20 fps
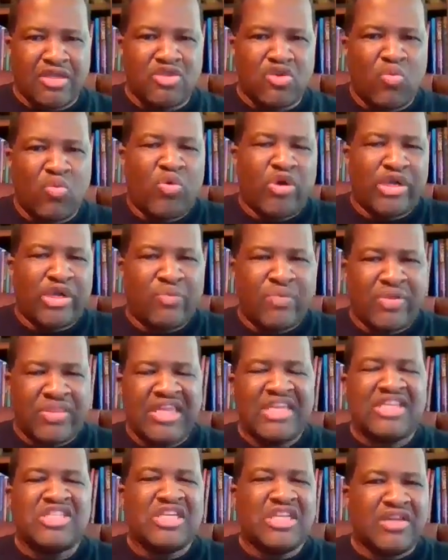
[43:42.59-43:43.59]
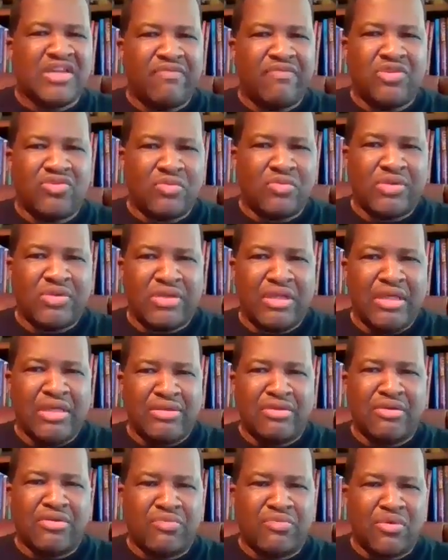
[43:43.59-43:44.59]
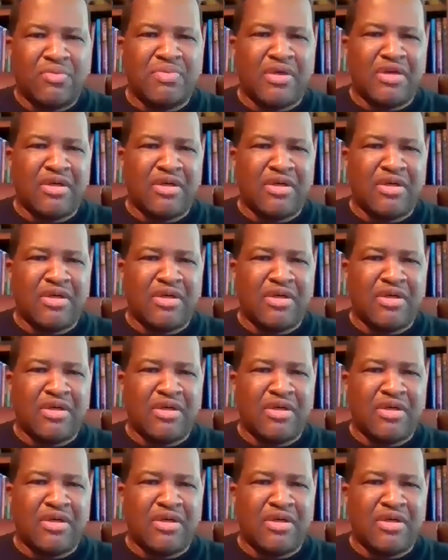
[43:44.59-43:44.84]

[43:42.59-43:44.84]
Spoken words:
you're working with each individual in the group.